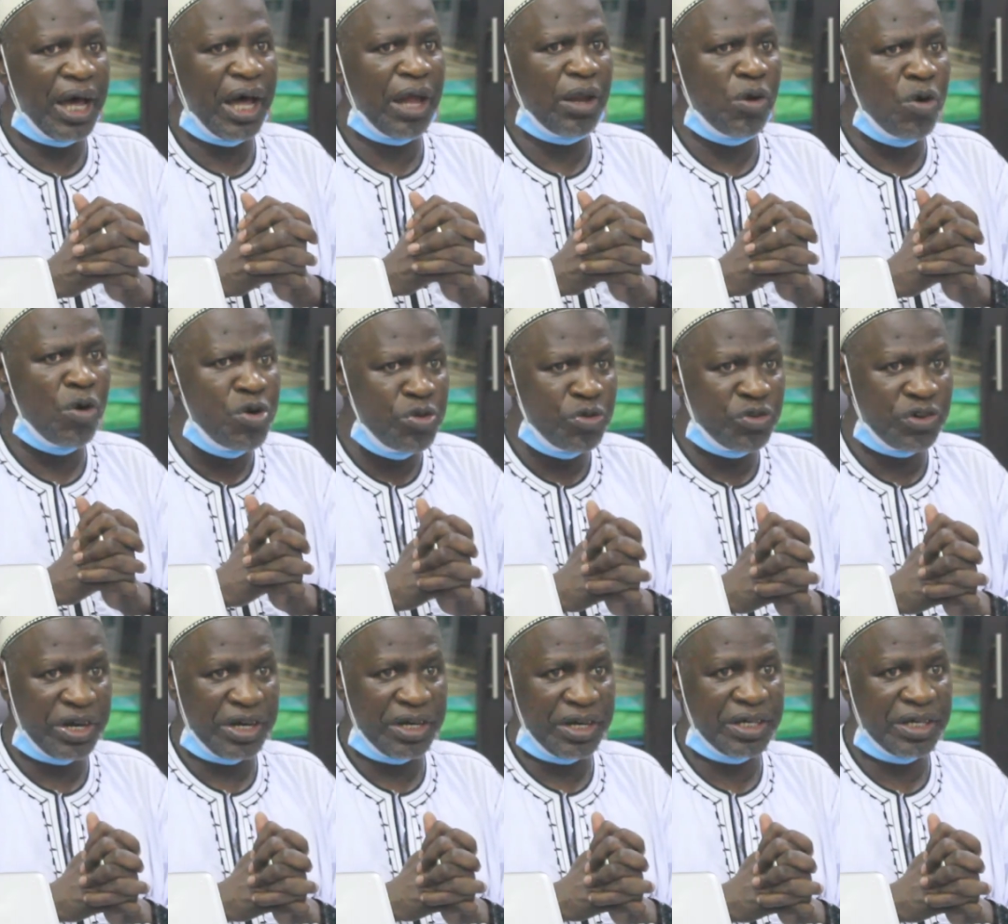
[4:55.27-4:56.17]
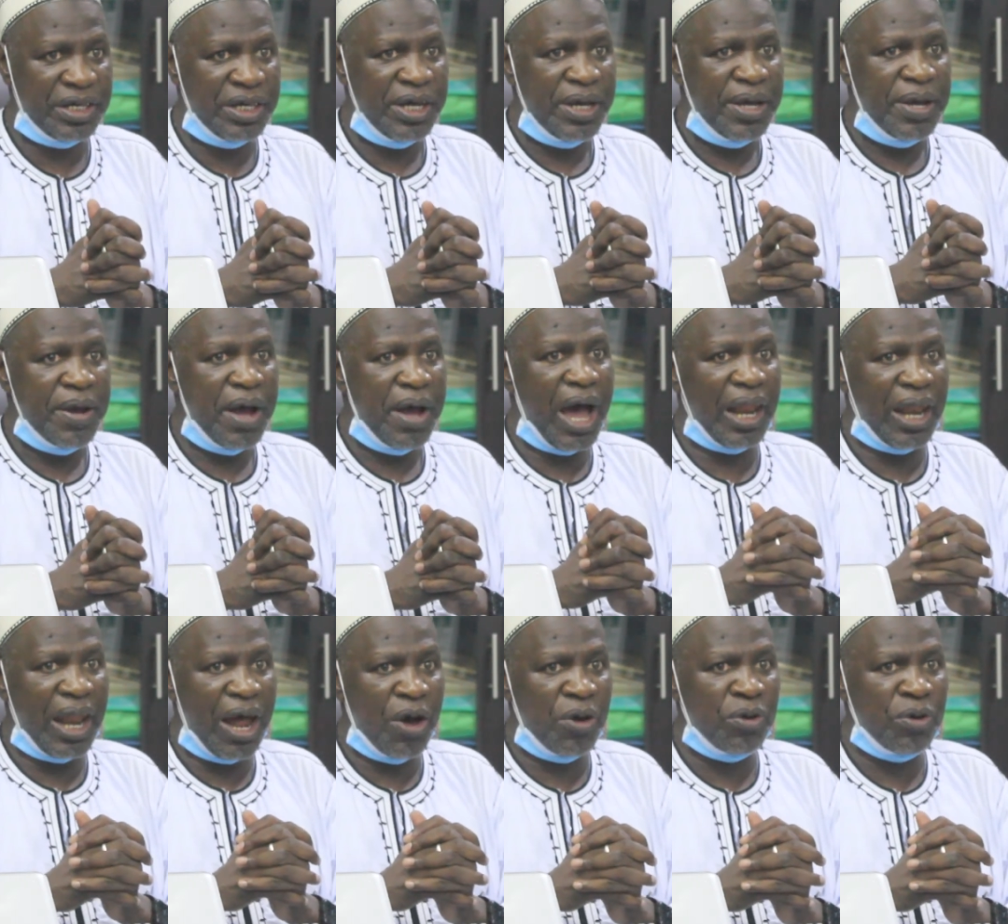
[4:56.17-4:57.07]
low nutrients
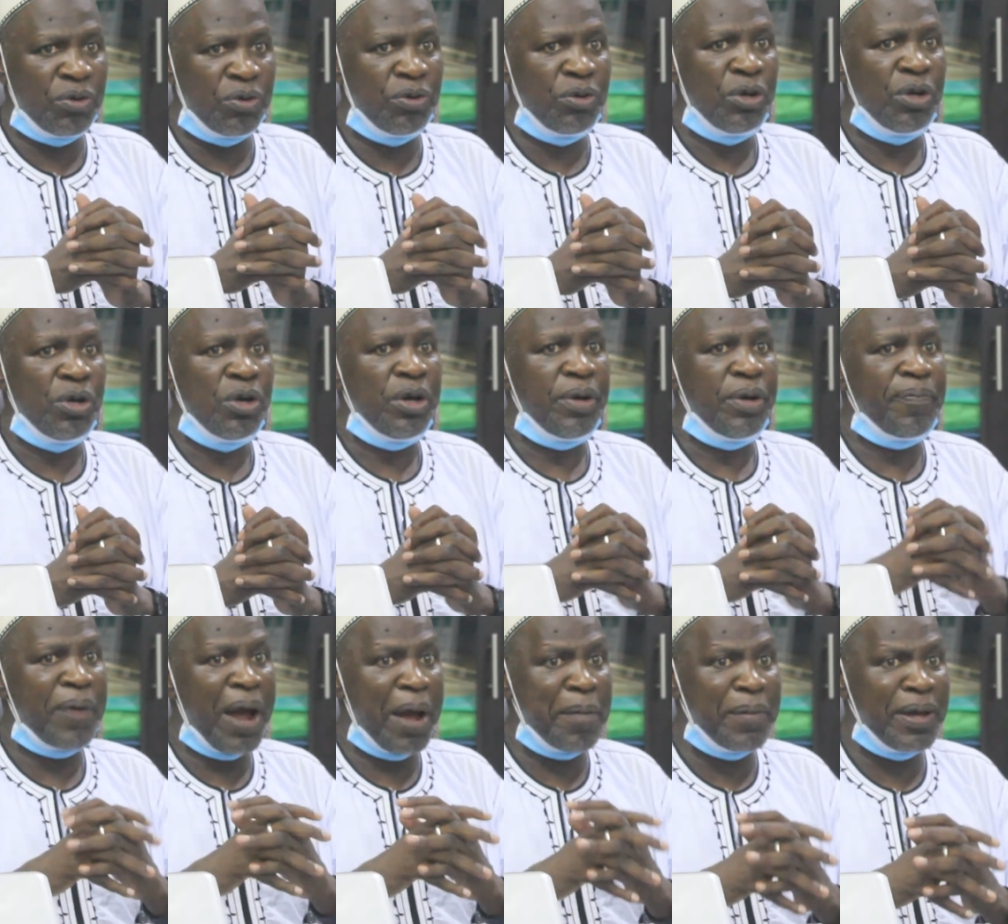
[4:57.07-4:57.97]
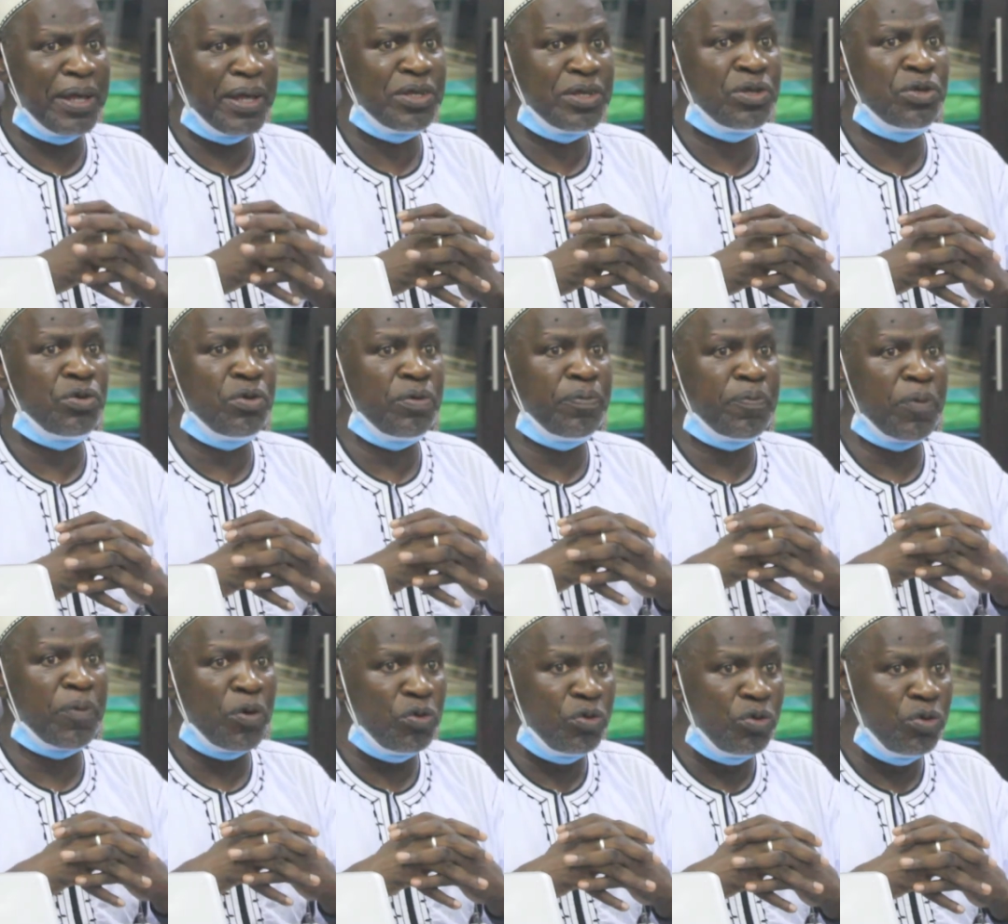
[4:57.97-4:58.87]
allow farmers to
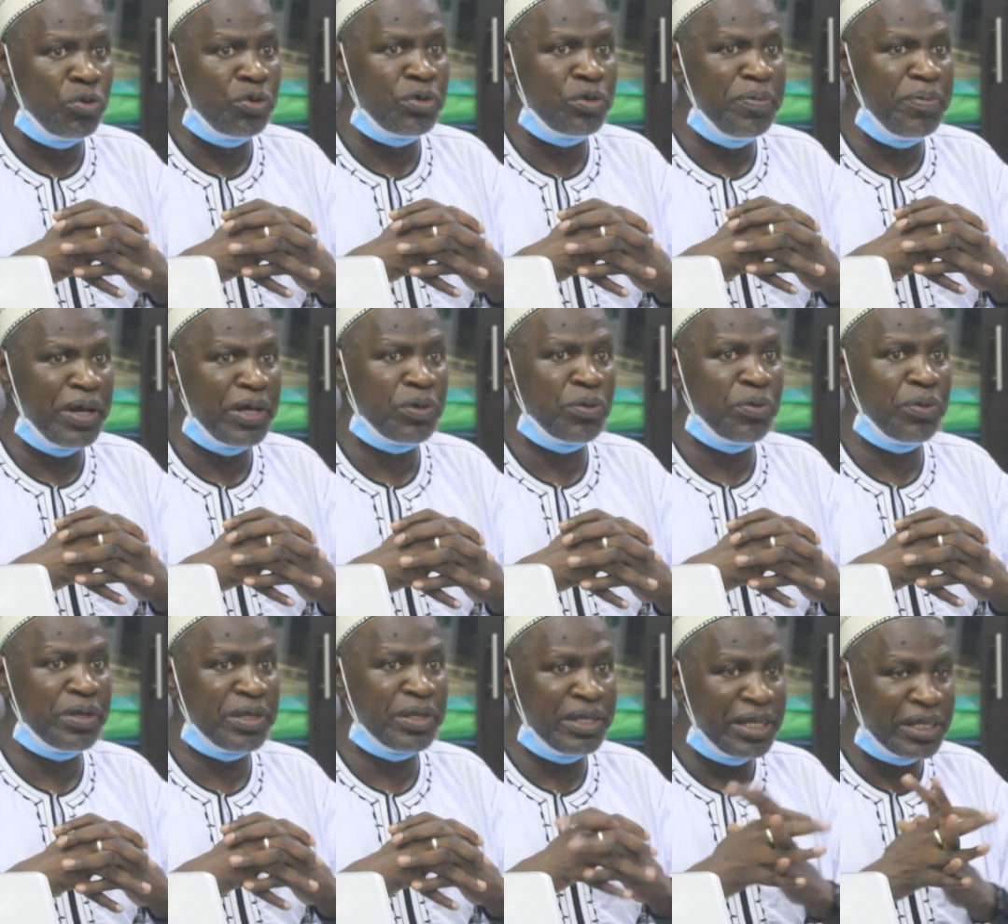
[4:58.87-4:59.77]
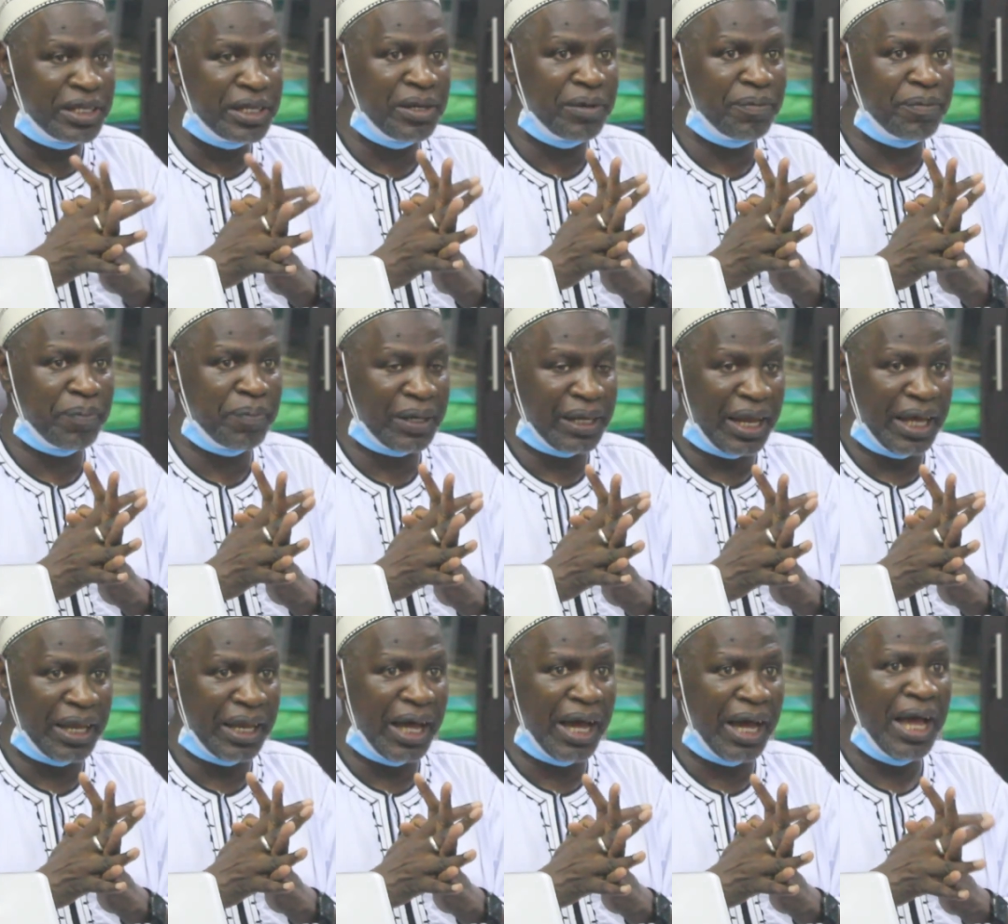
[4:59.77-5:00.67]
produce maize with little
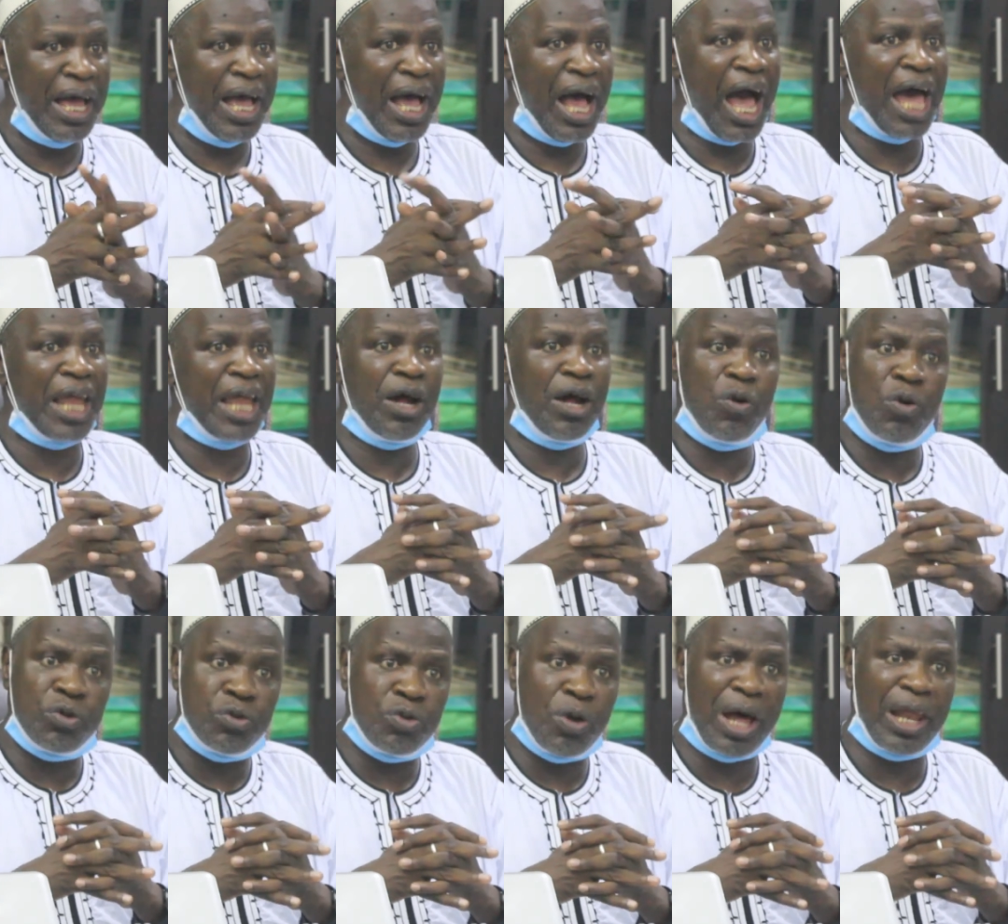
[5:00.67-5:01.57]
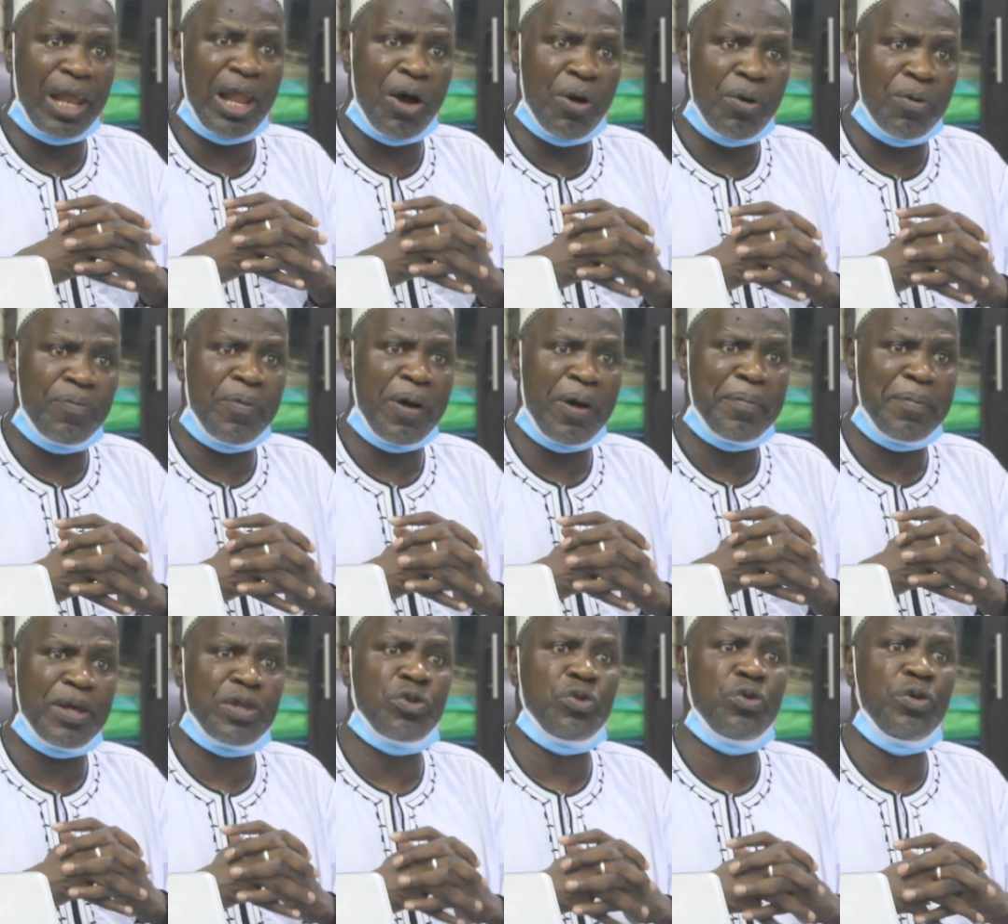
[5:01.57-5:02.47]
fertilizer, and also allow
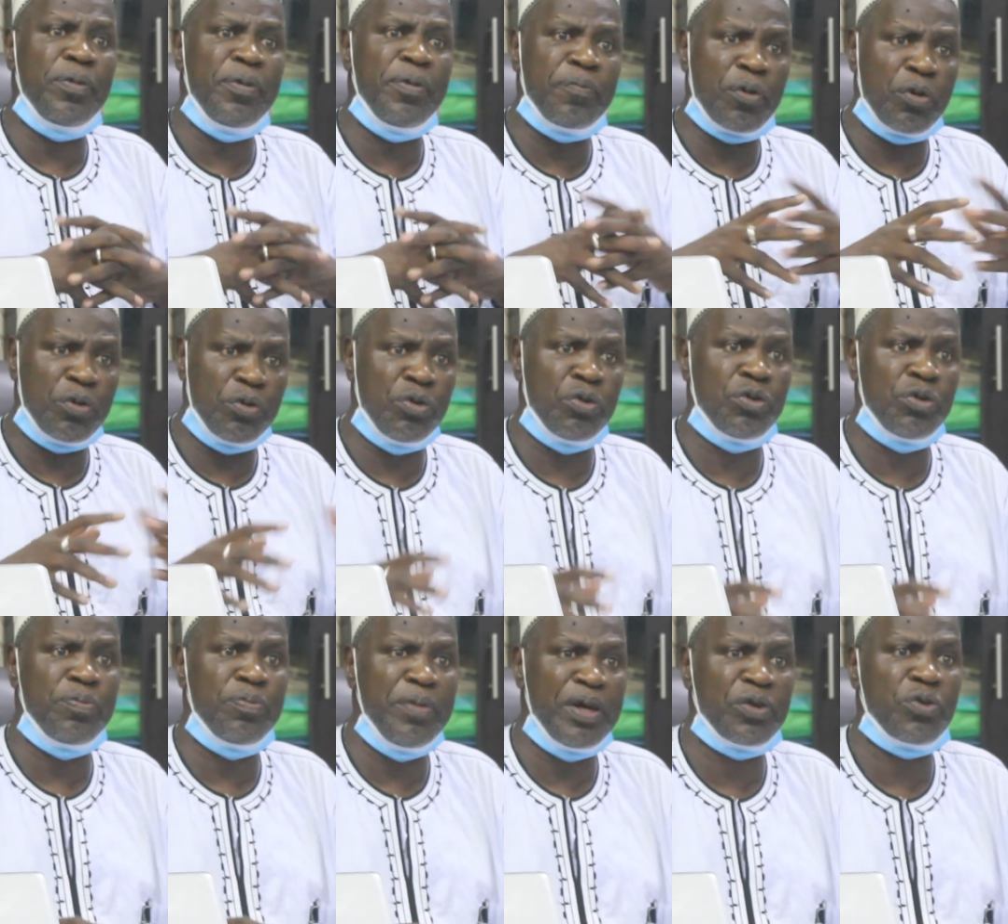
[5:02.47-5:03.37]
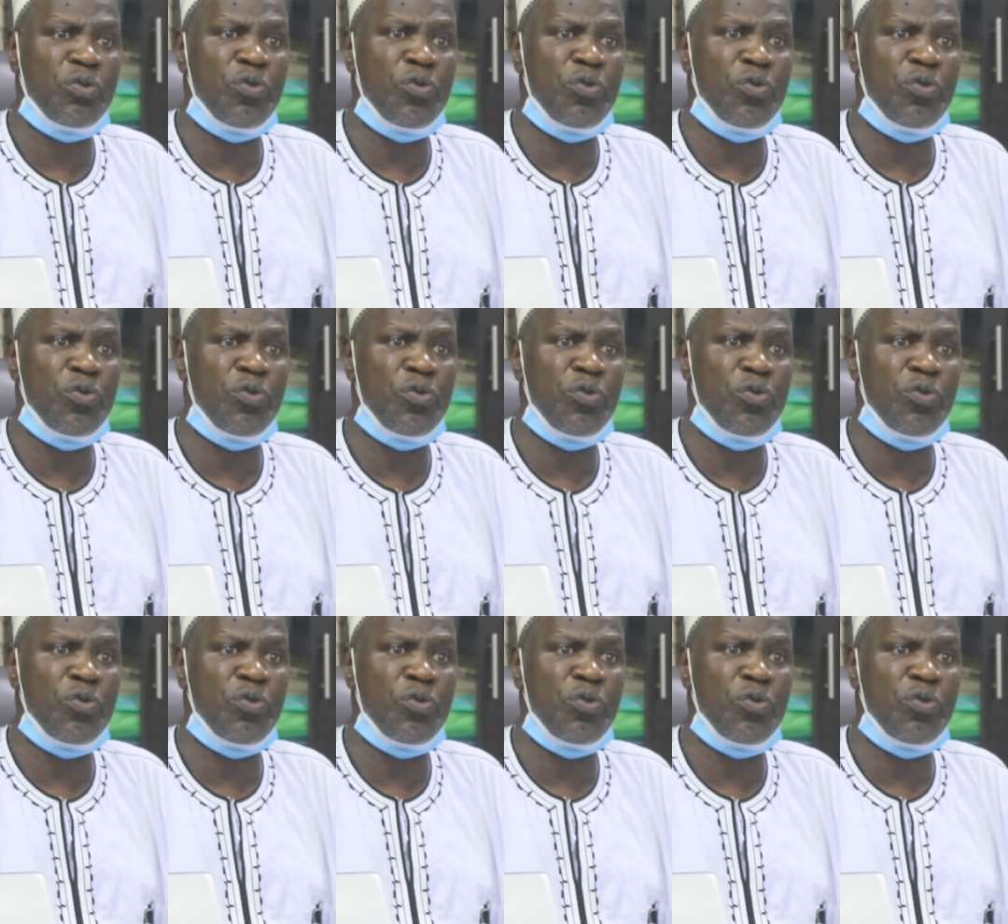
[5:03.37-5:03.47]
farmers to even produce maize